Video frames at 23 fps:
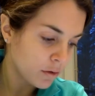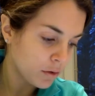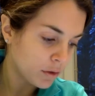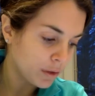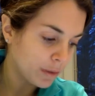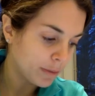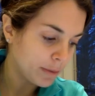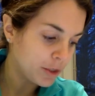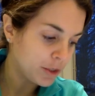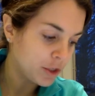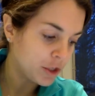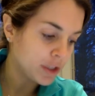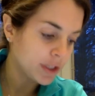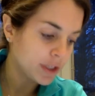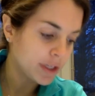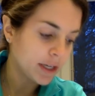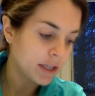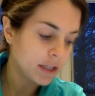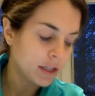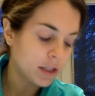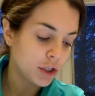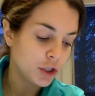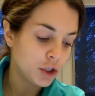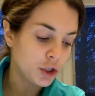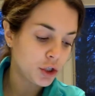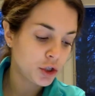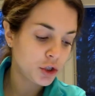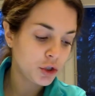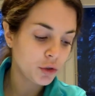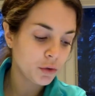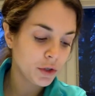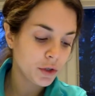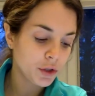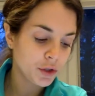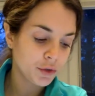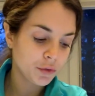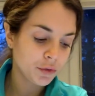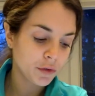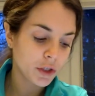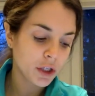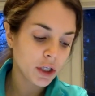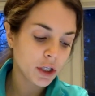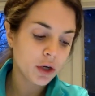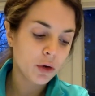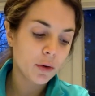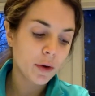Let me just get to the students
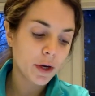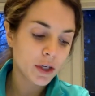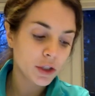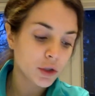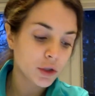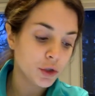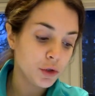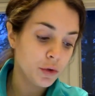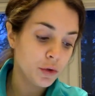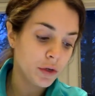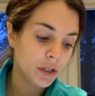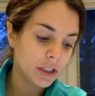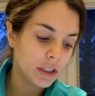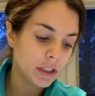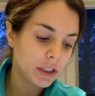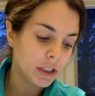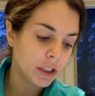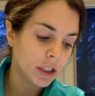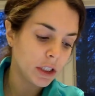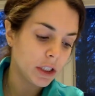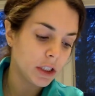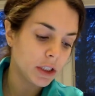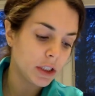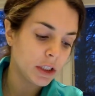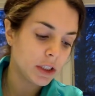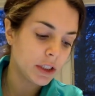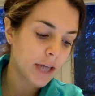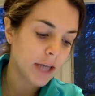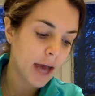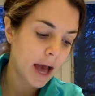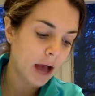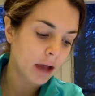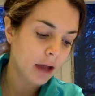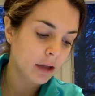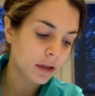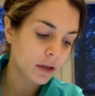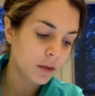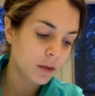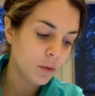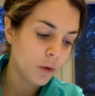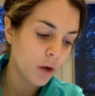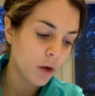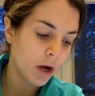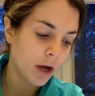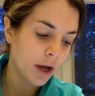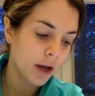really quick so you can see exactly
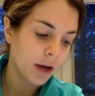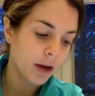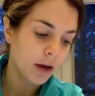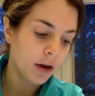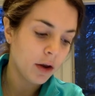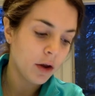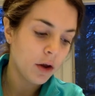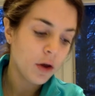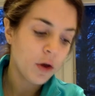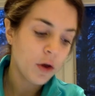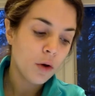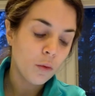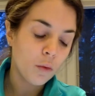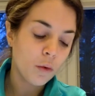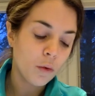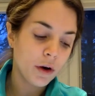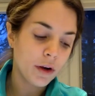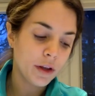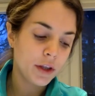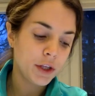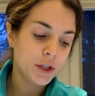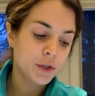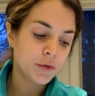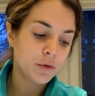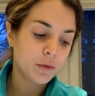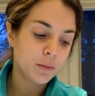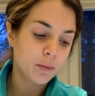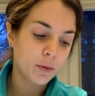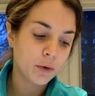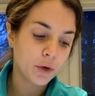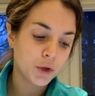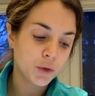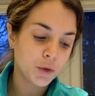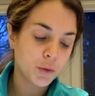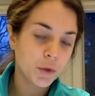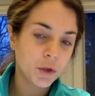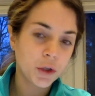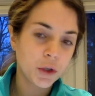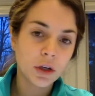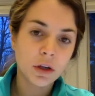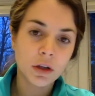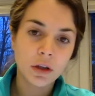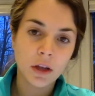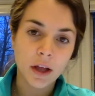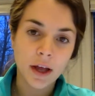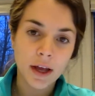what one of these reports would
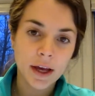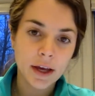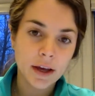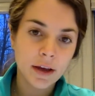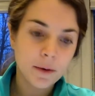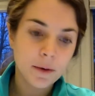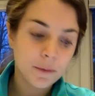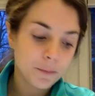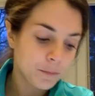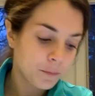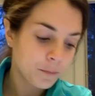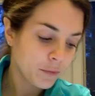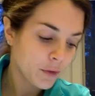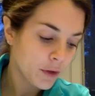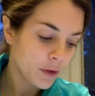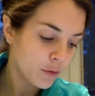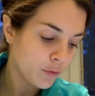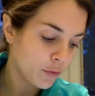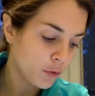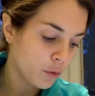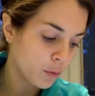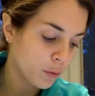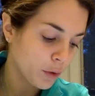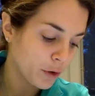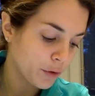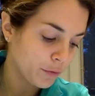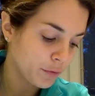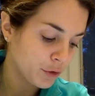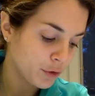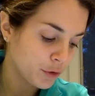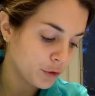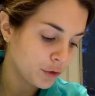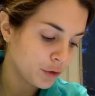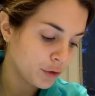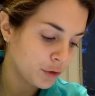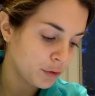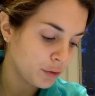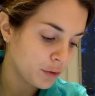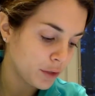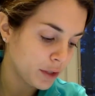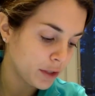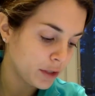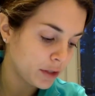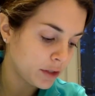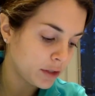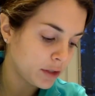look like for one of your
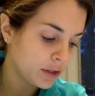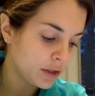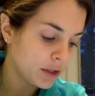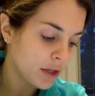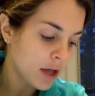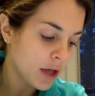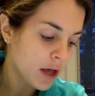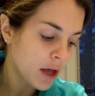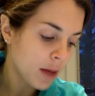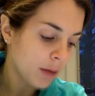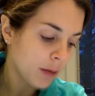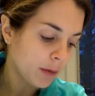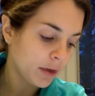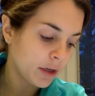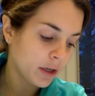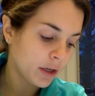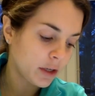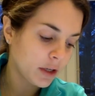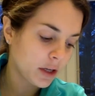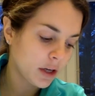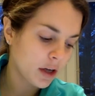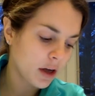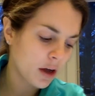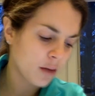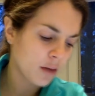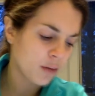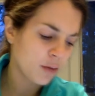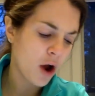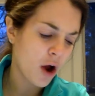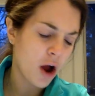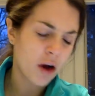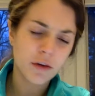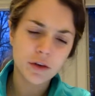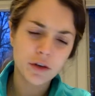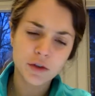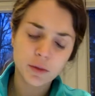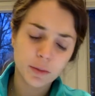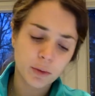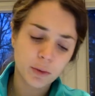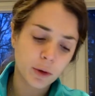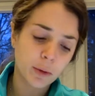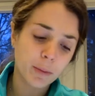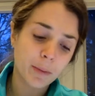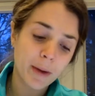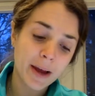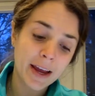students. I'm going to click on progress
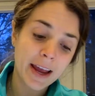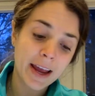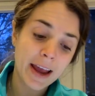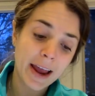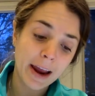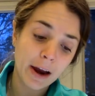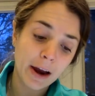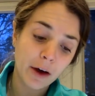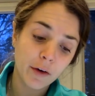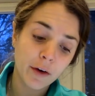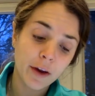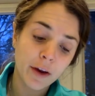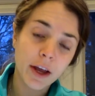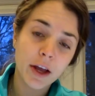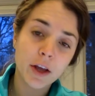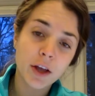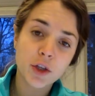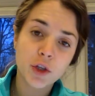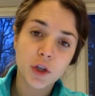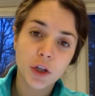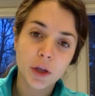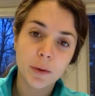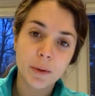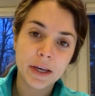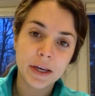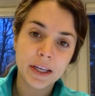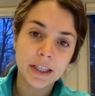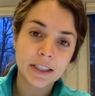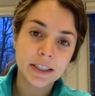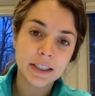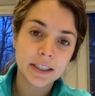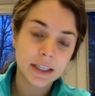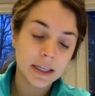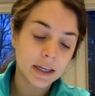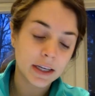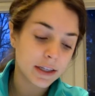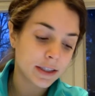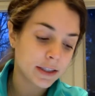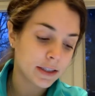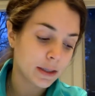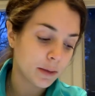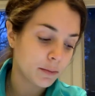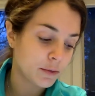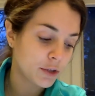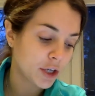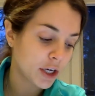report by area so that we can see it
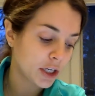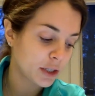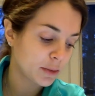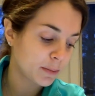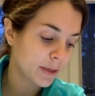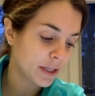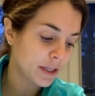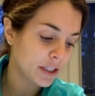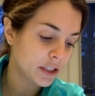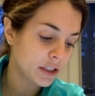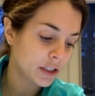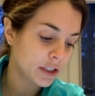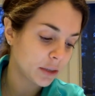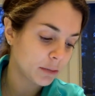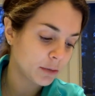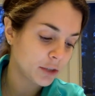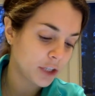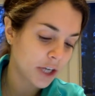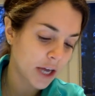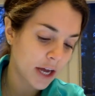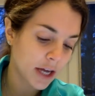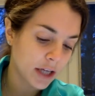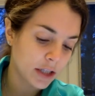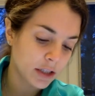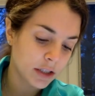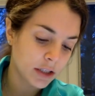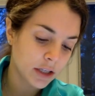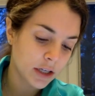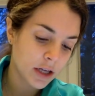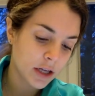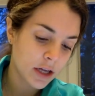subject by subject.